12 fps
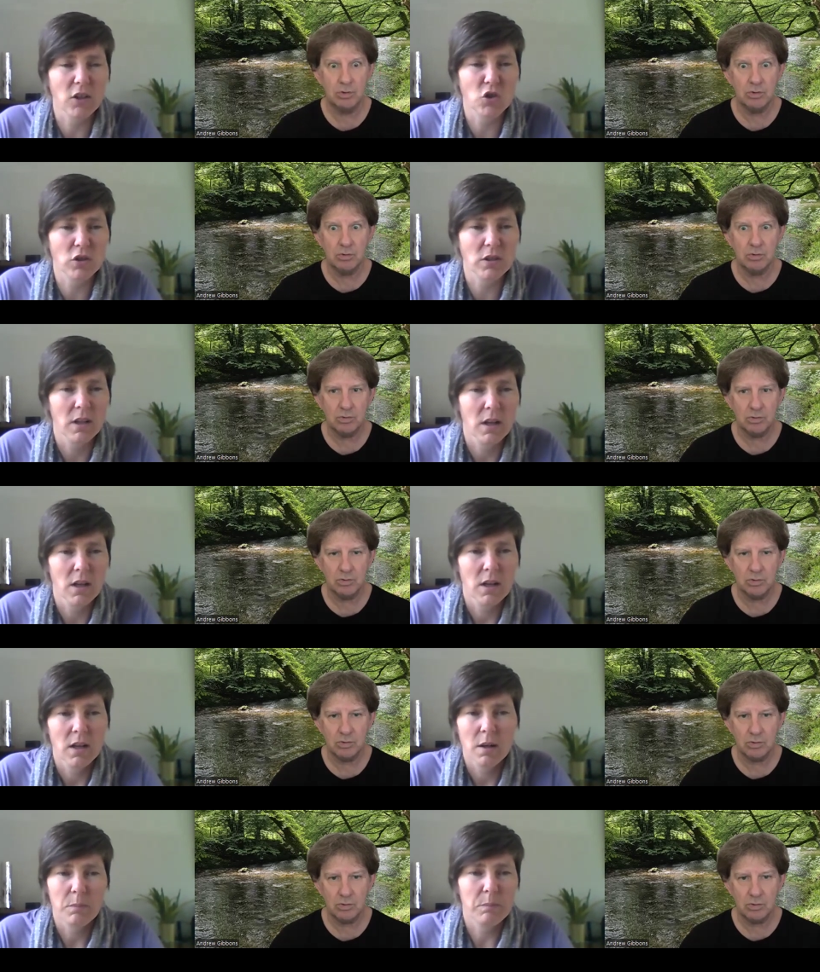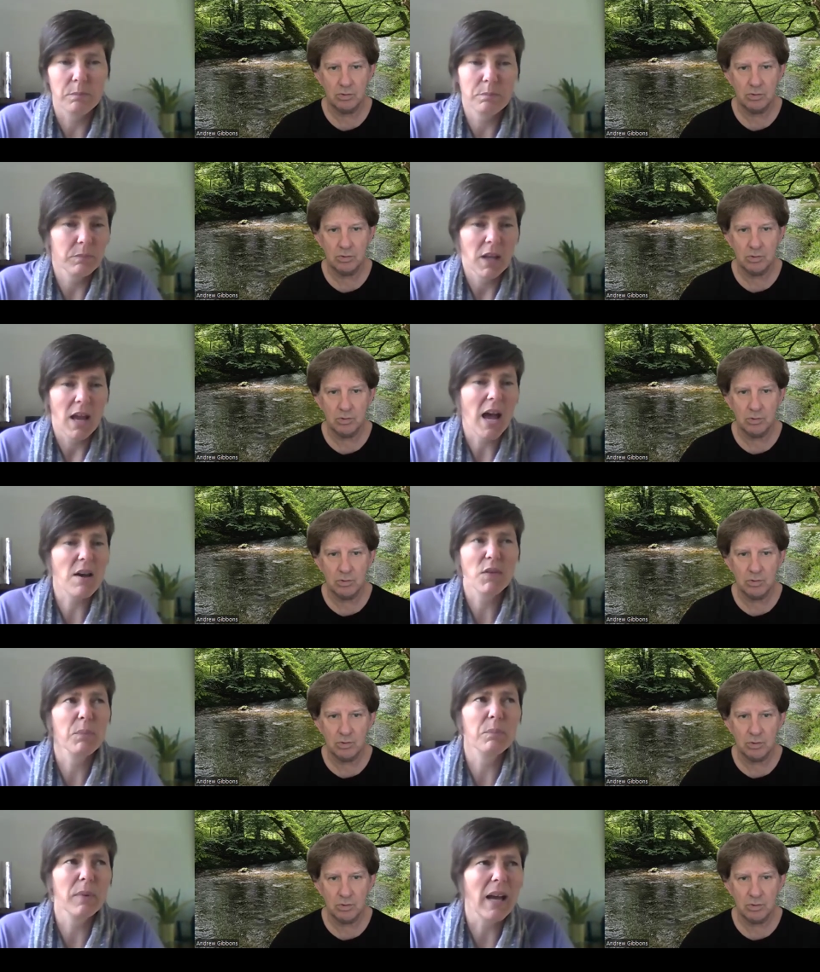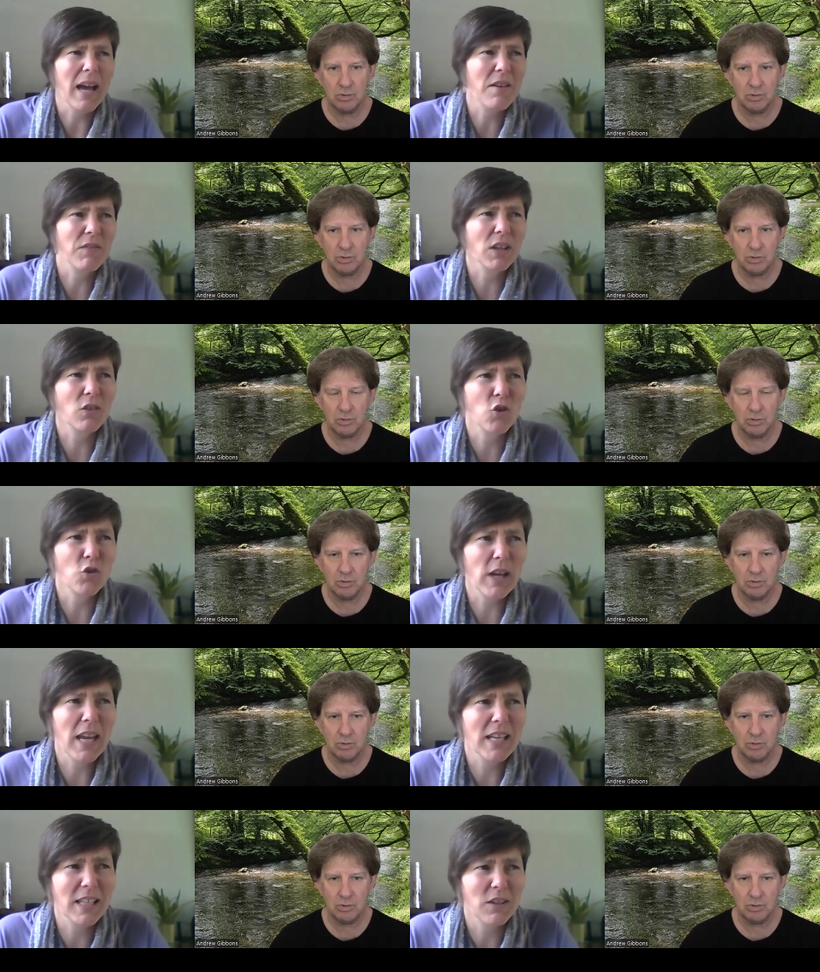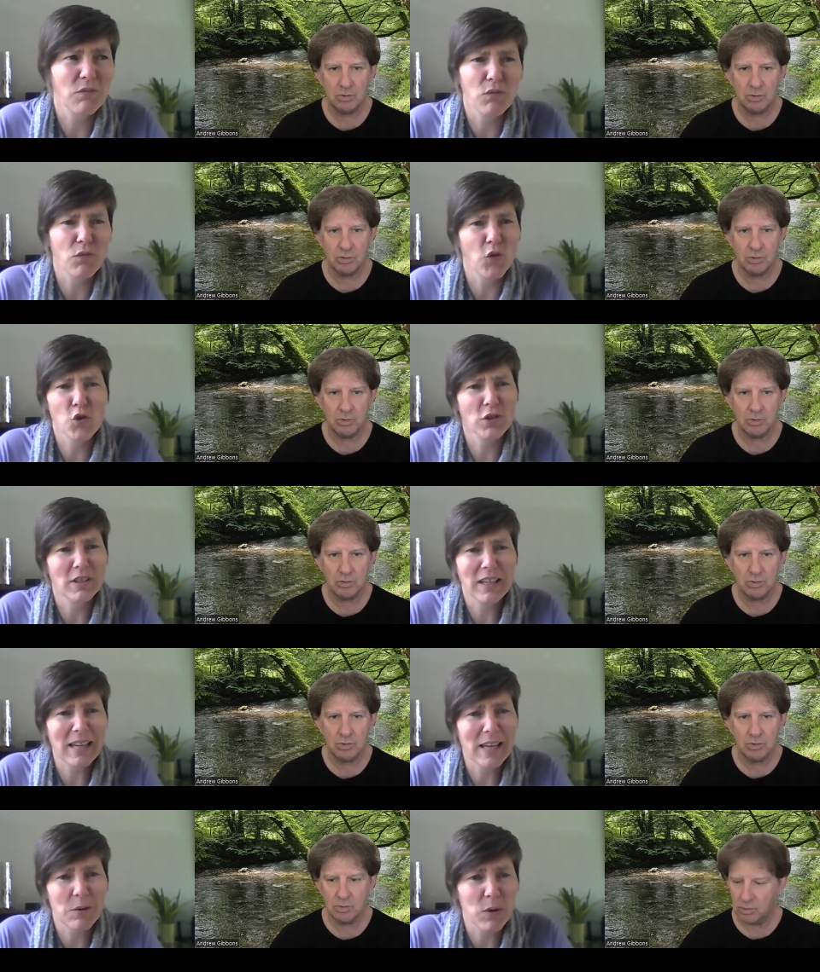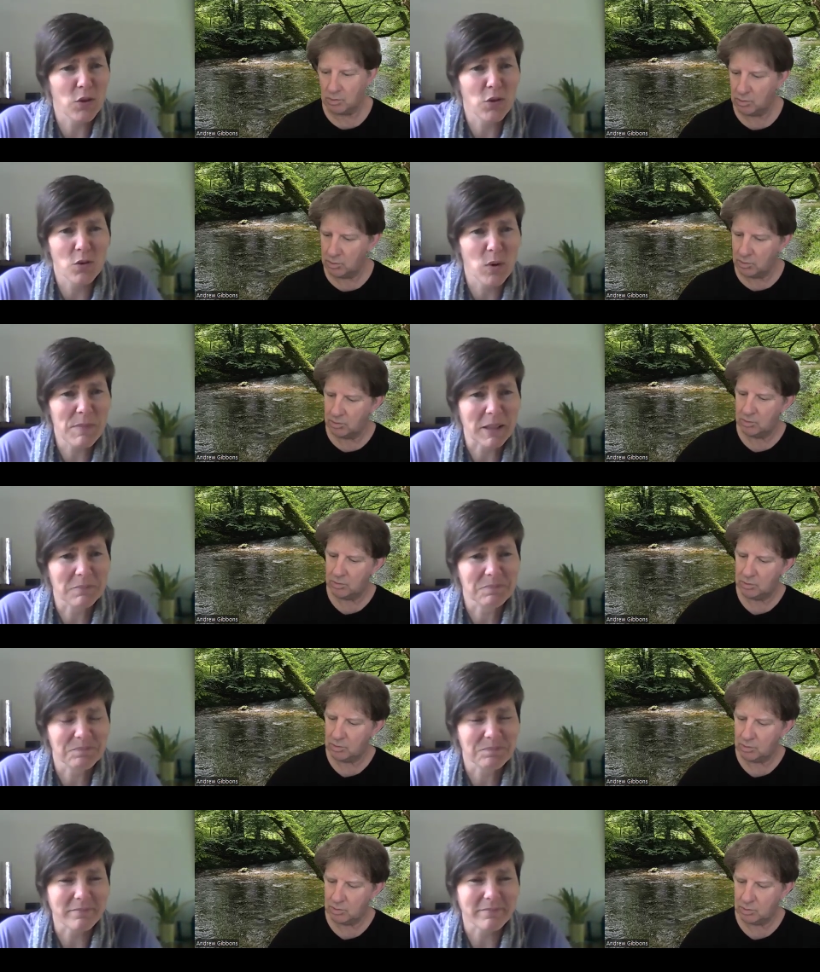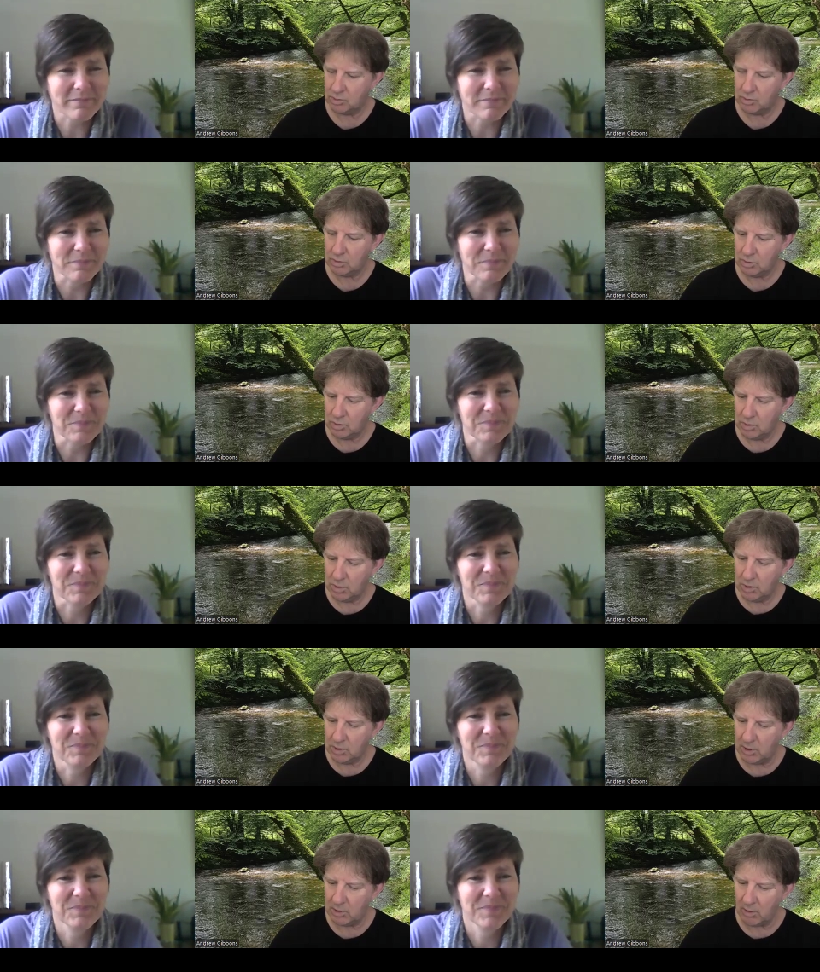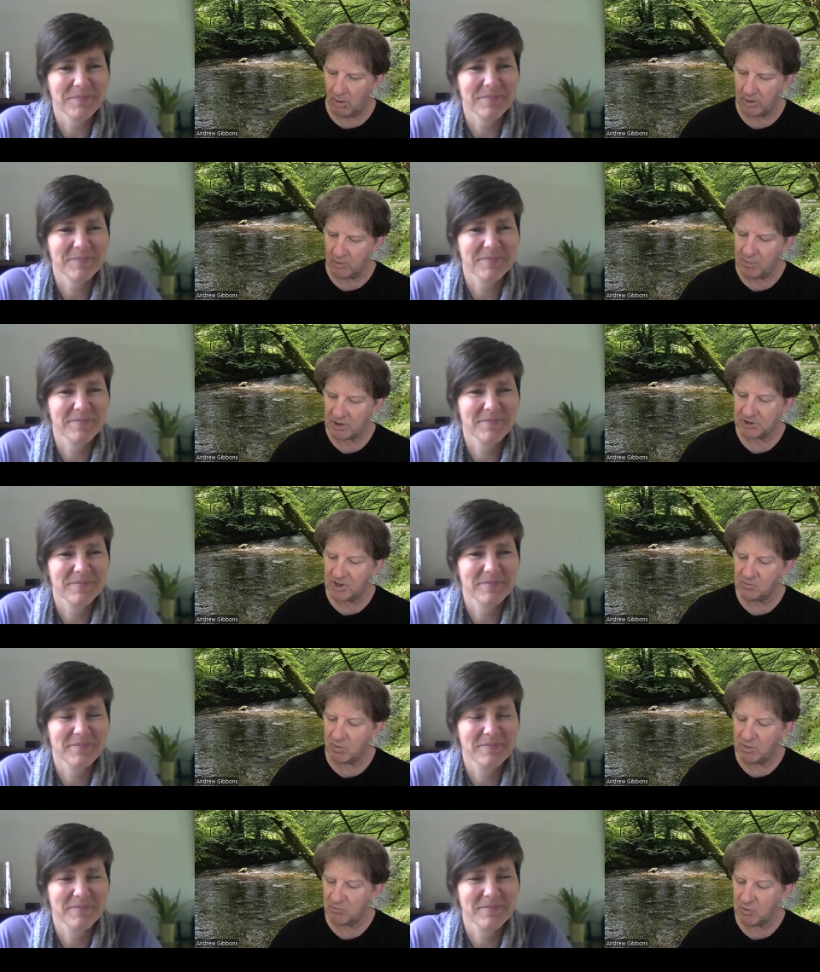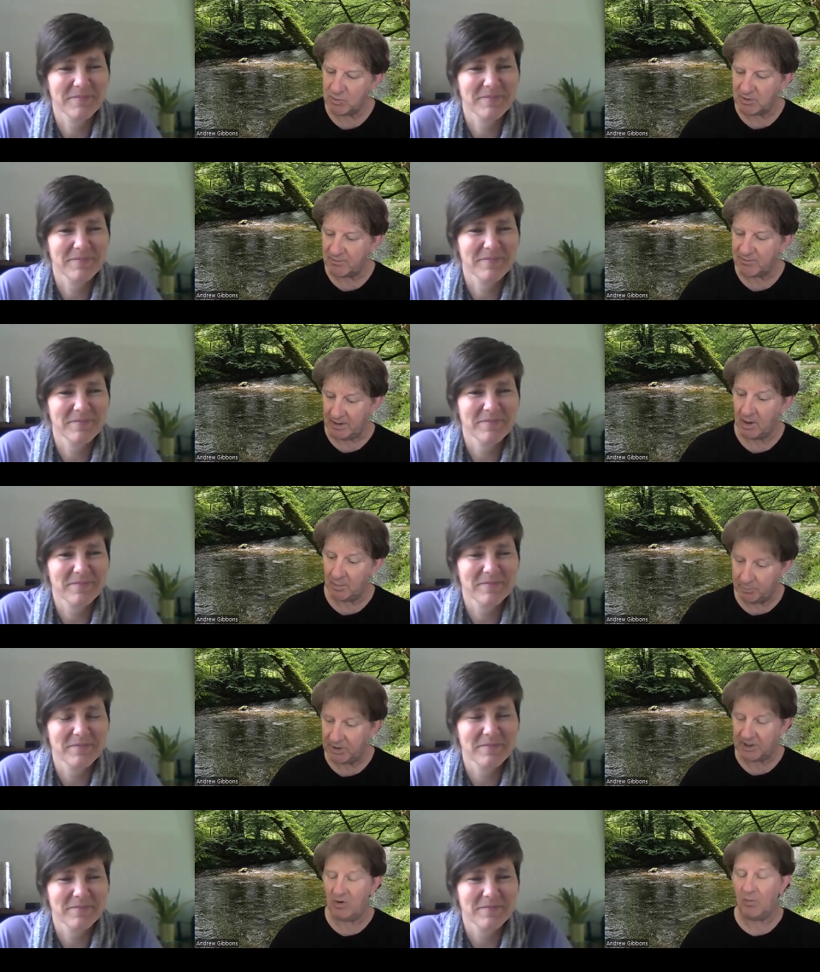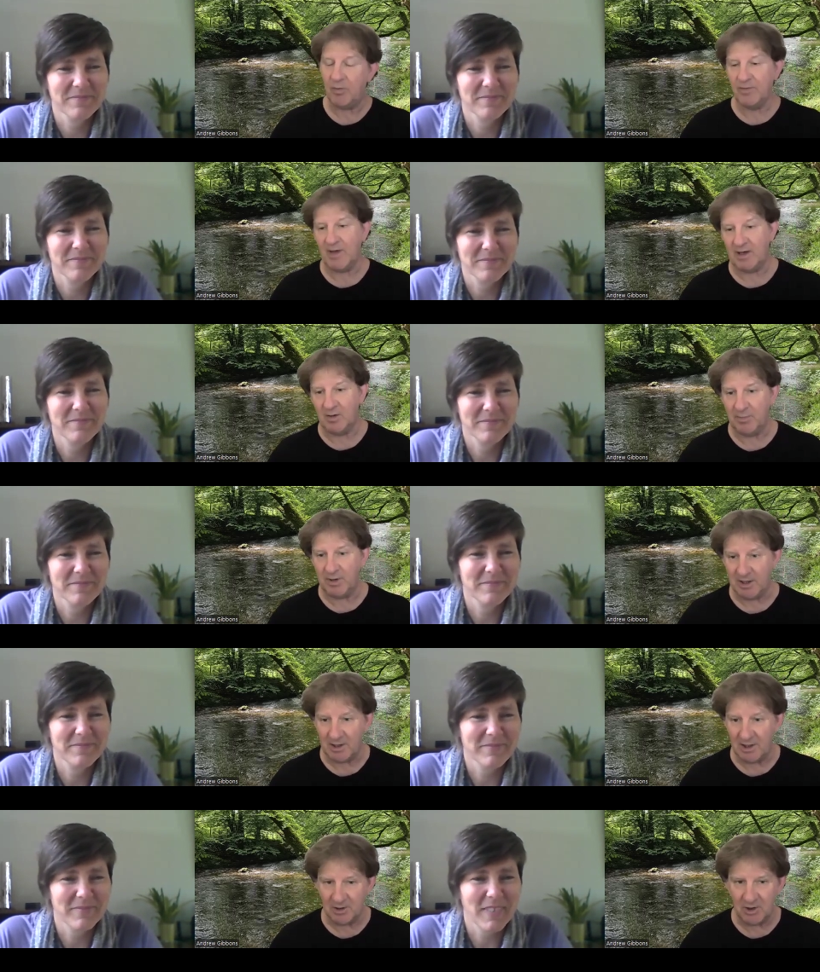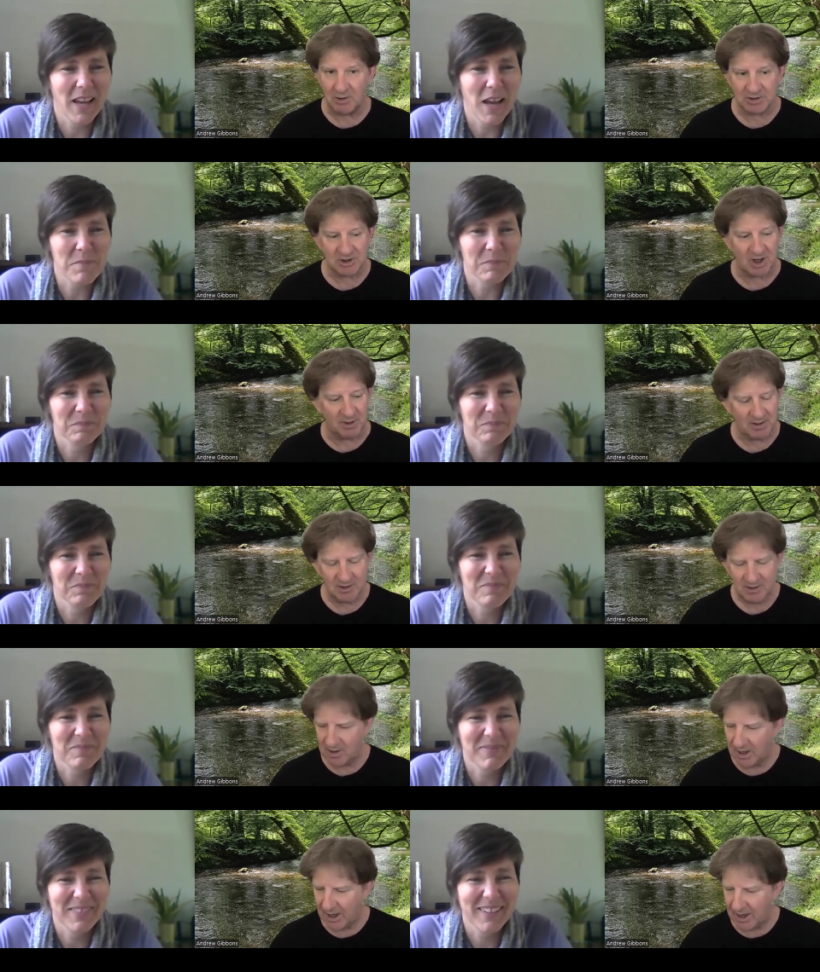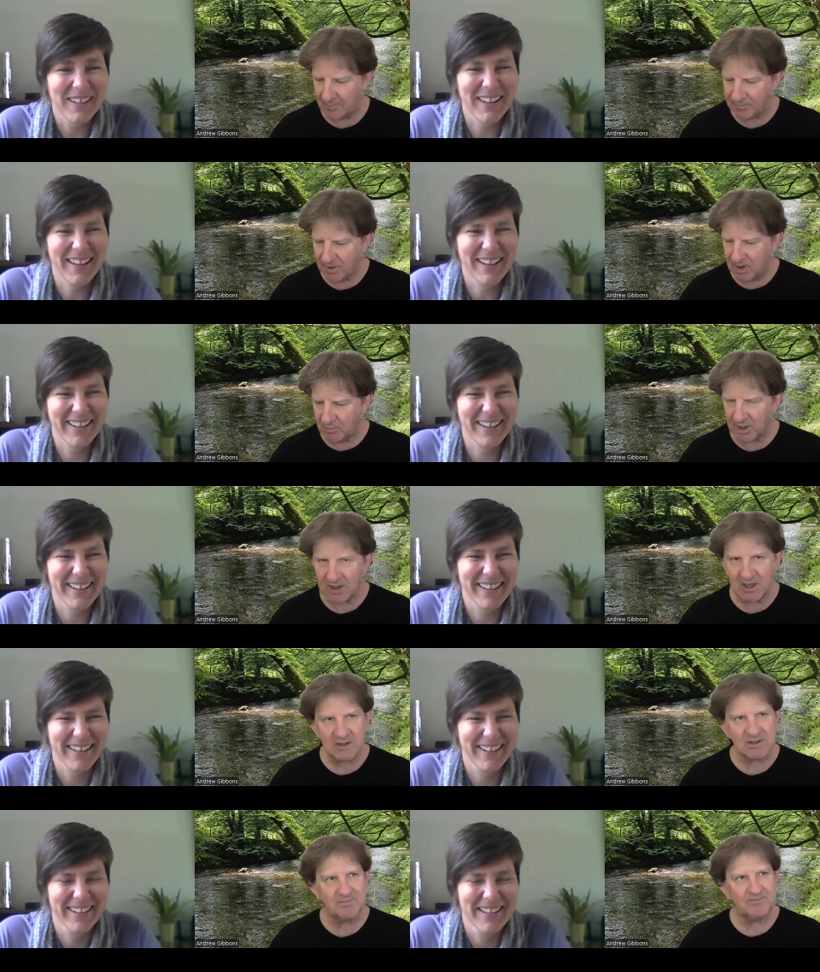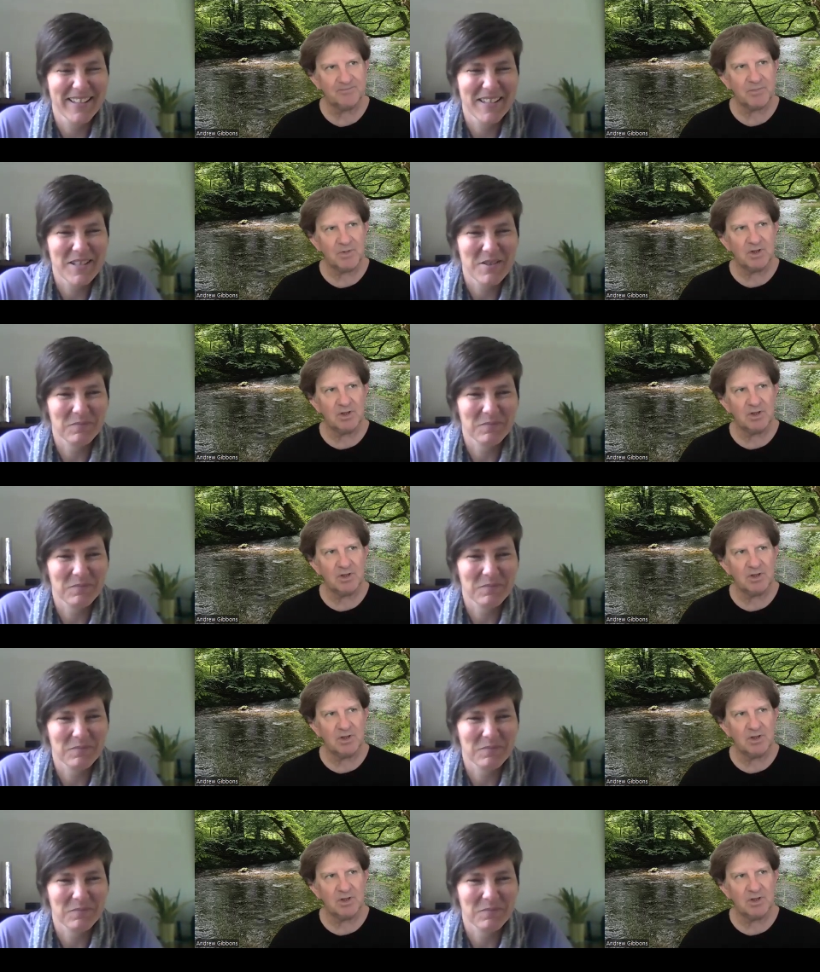Speaker 1: and just have a have a creative, fun day with other women.
Speaker 2: No, you, you mentioned the women women thing. I'll pick you up on that in a bit, and you know it's coming. Um, but I guess